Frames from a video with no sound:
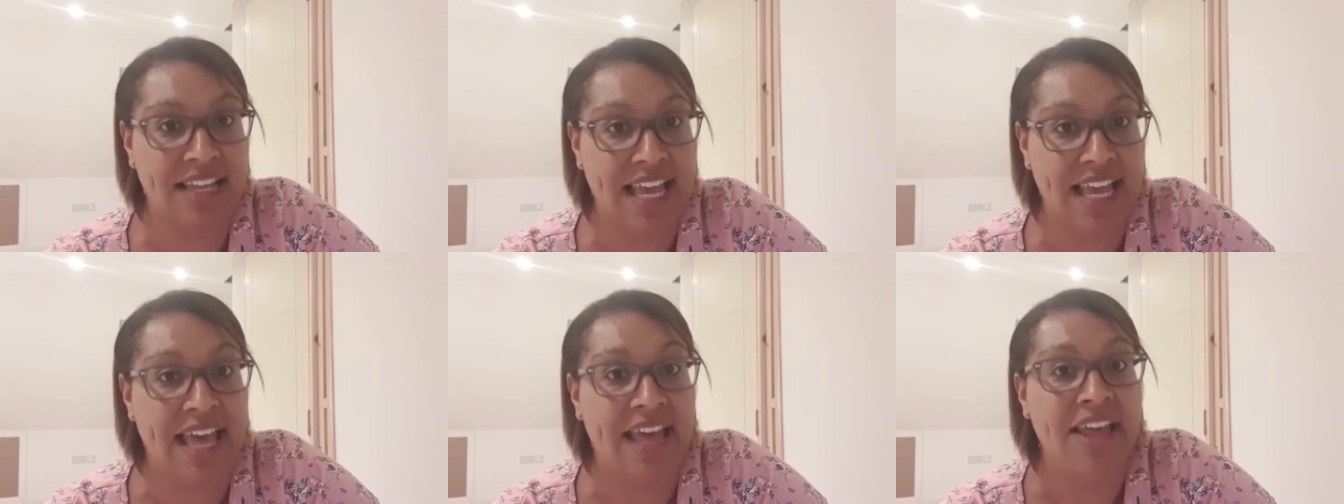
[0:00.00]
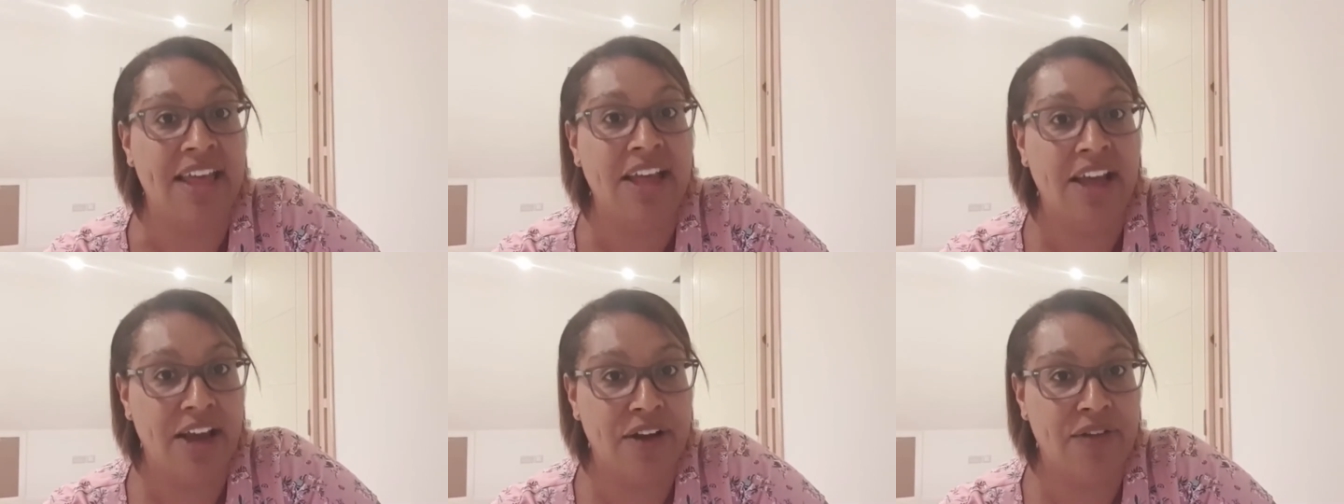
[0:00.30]
Yeah,
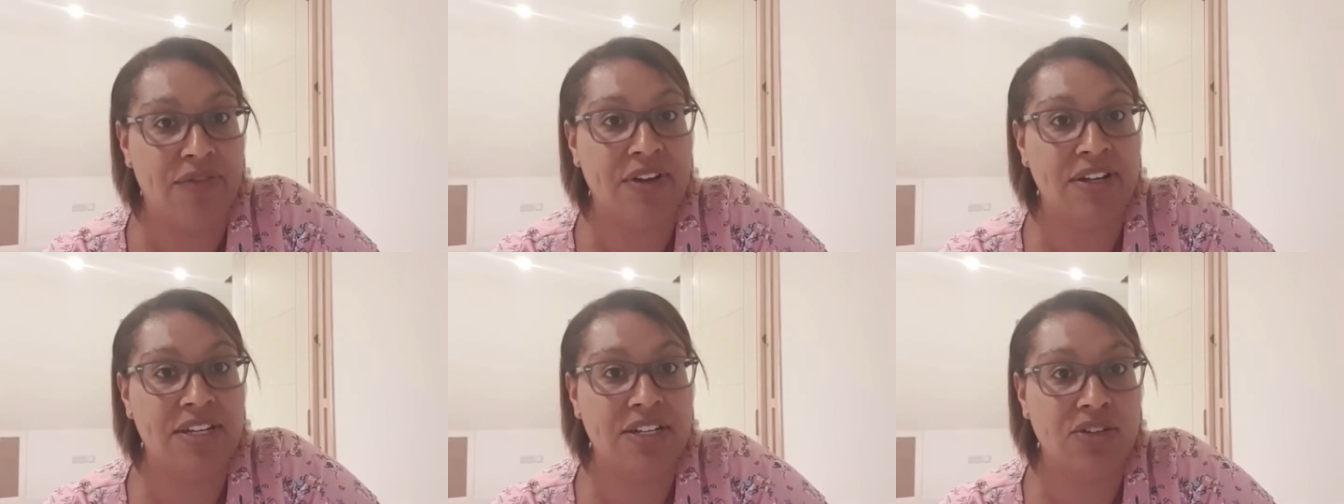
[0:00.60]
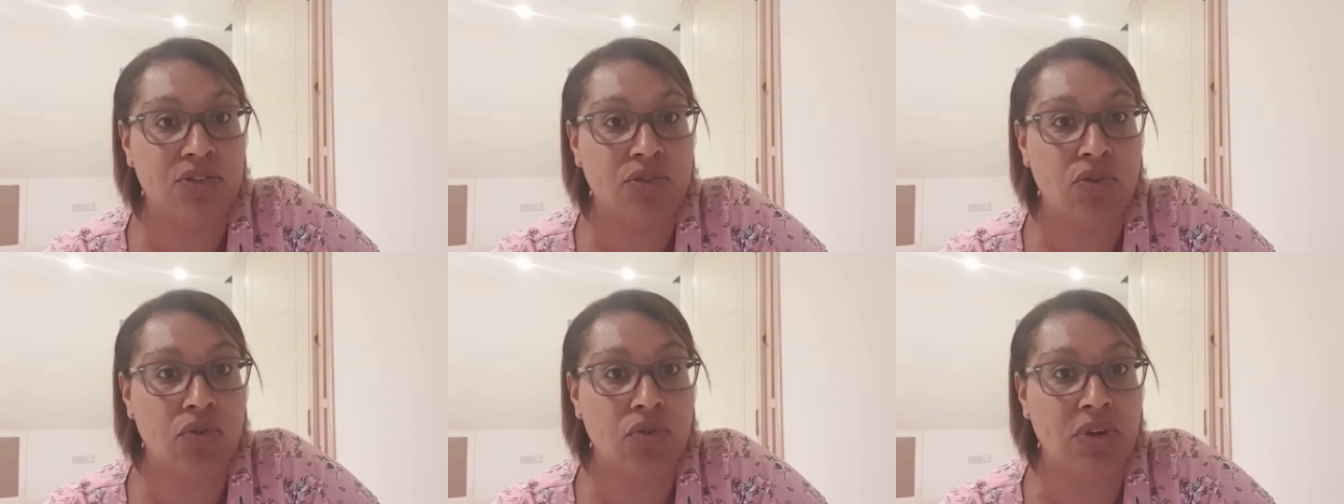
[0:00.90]
a friend had a
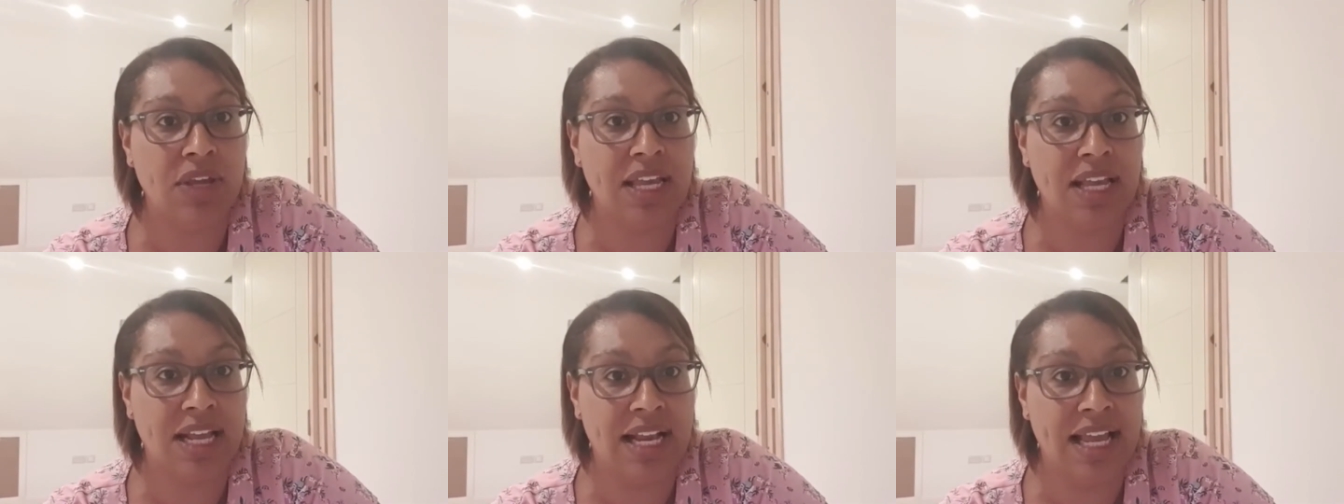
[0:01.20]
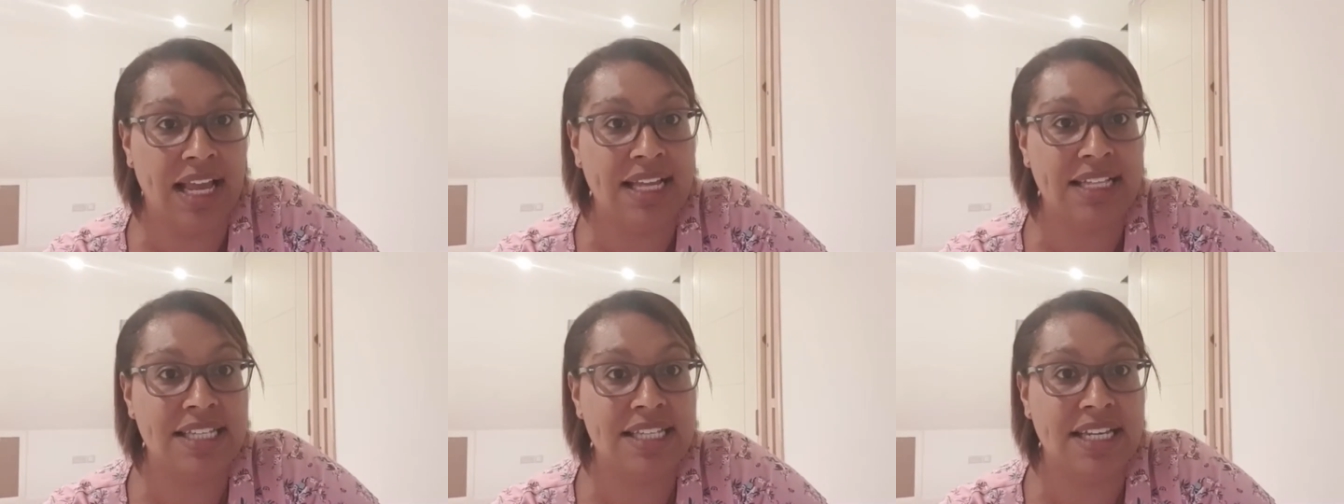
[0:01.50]
corgi
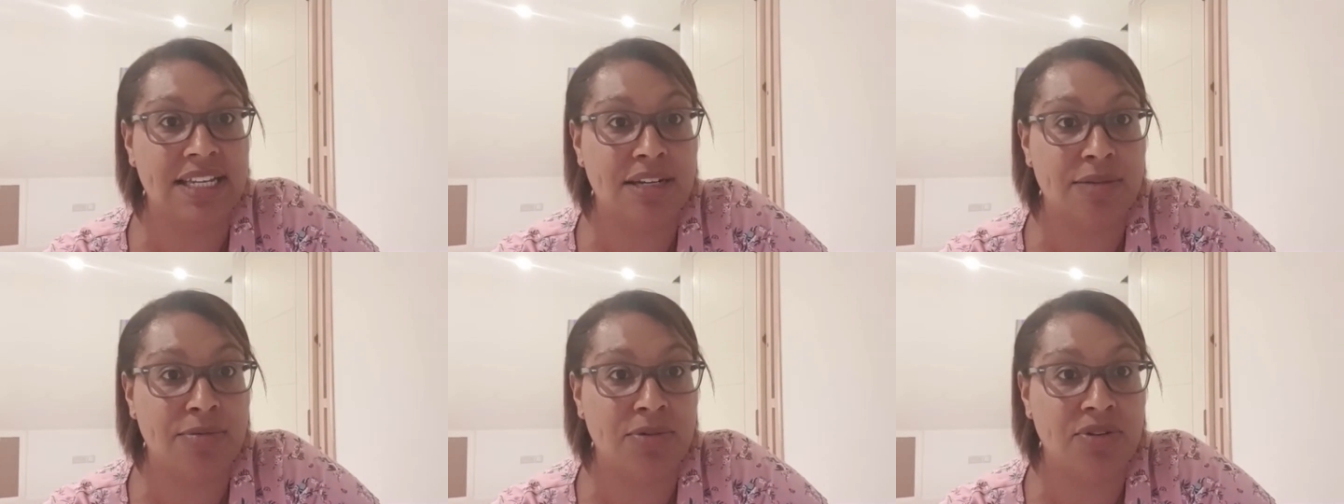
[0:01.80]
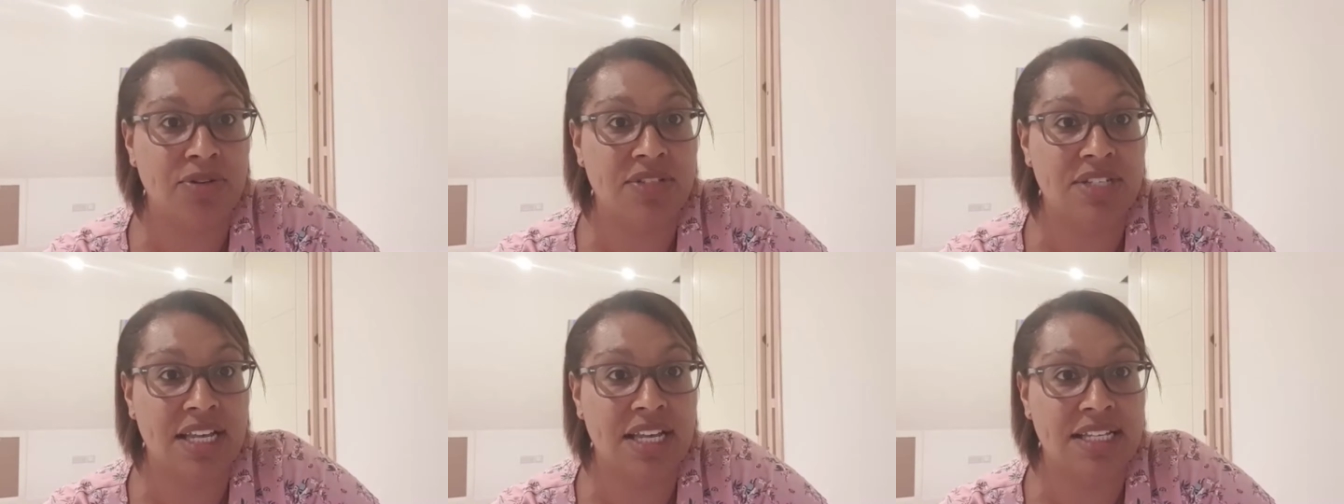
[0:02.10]
collected, and
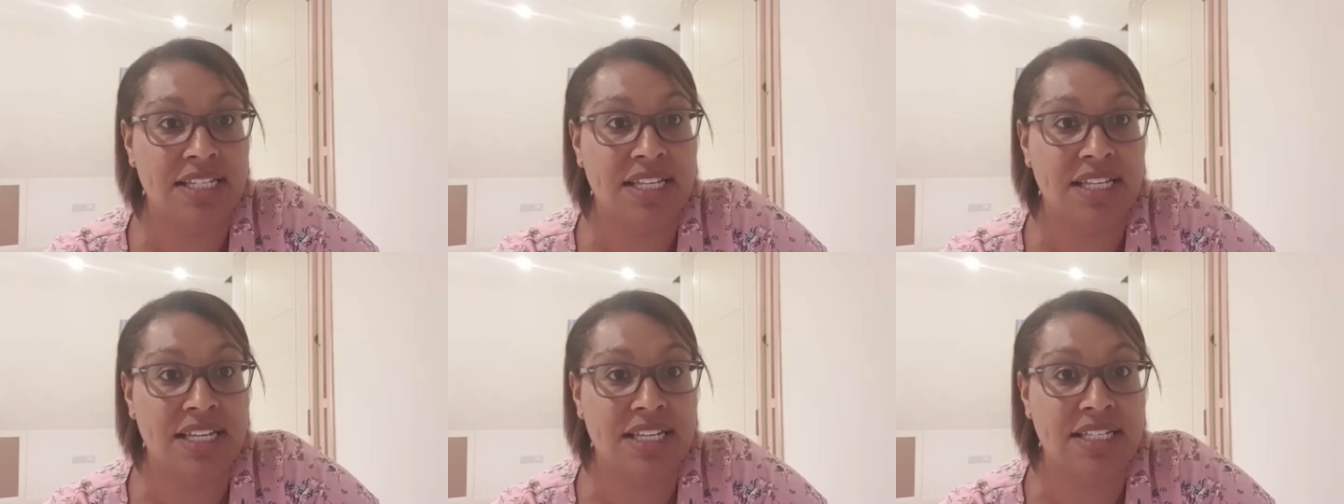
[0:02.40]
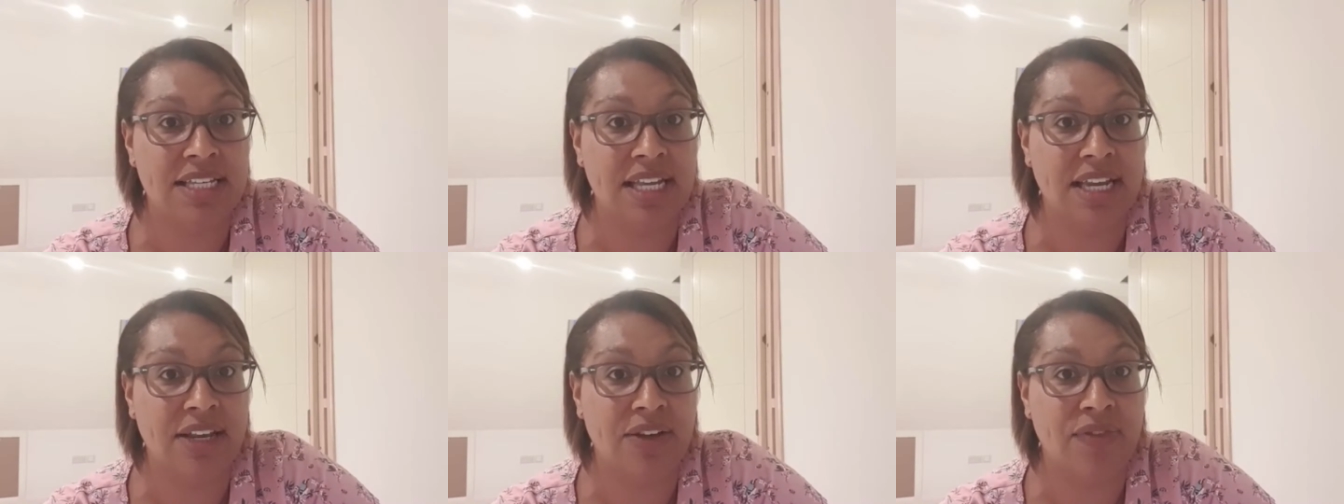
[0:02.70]
upon testing it
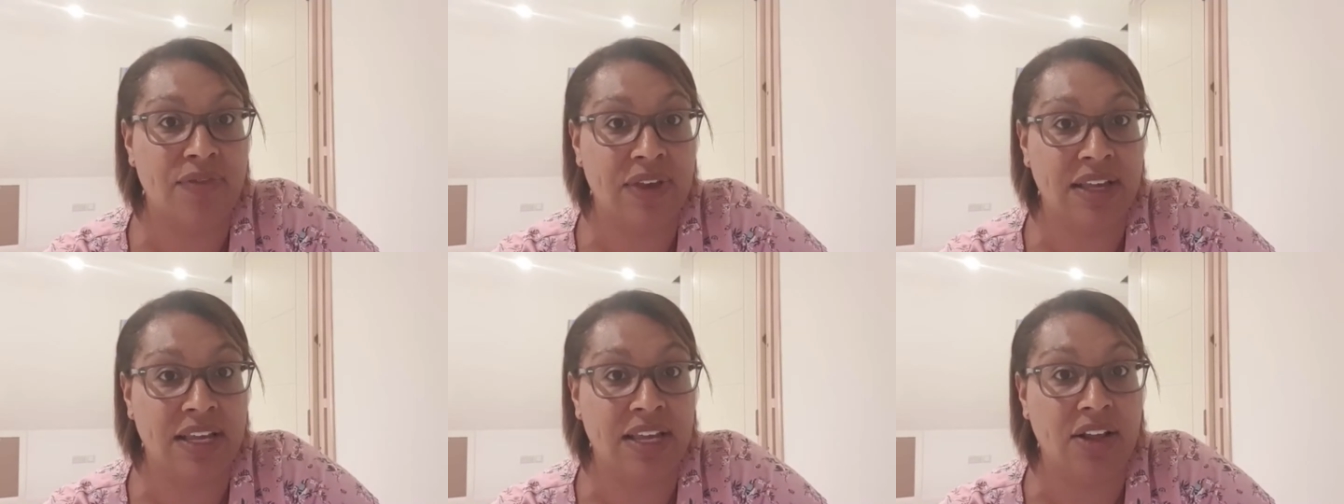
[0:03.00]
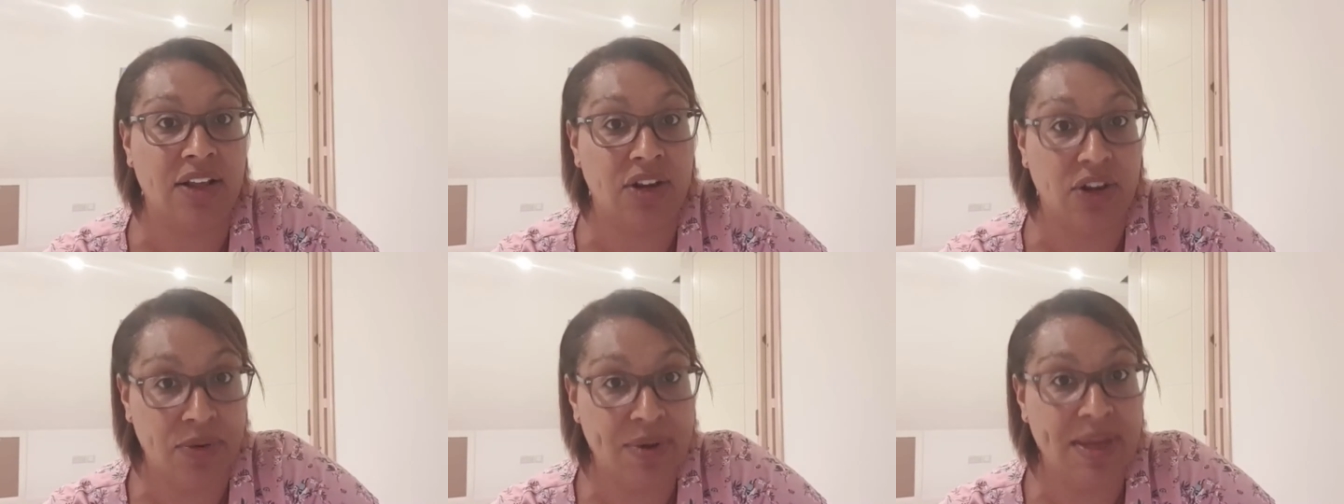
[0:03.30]
seemed thick
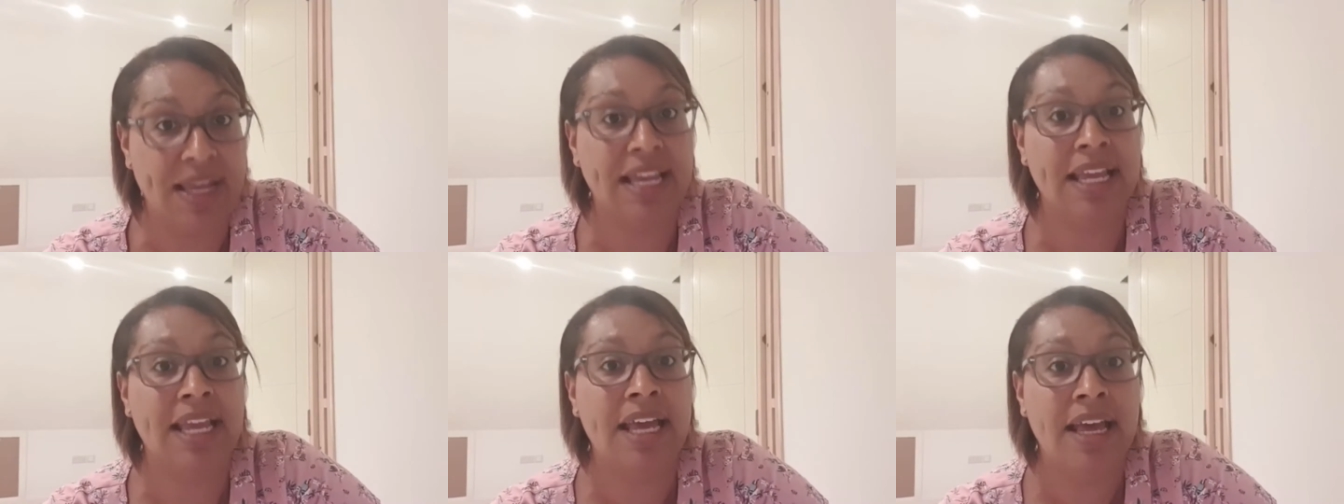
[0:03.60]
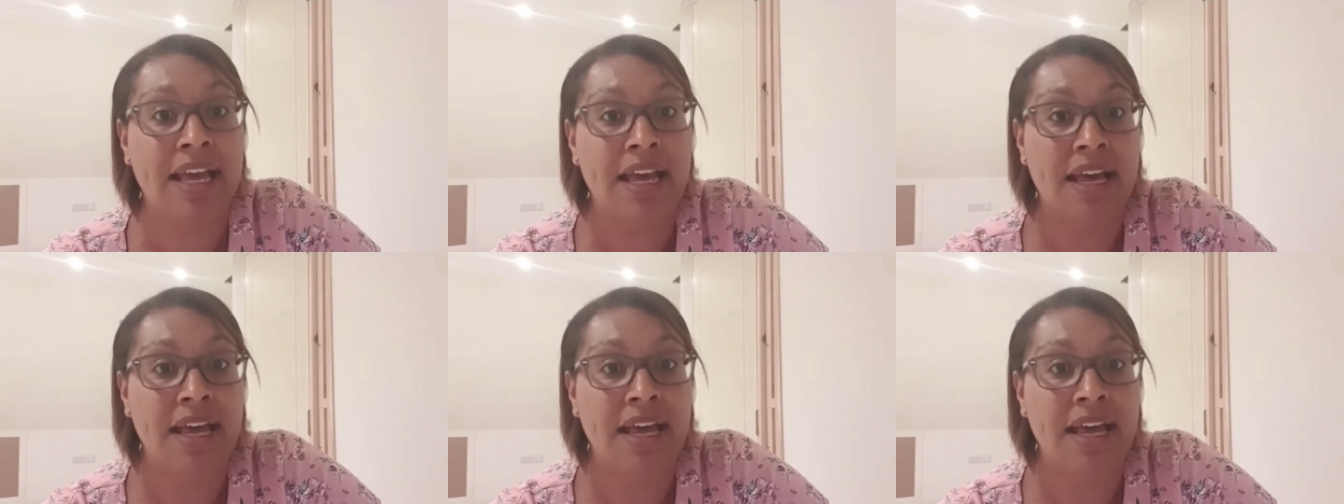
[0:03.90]
and gluey.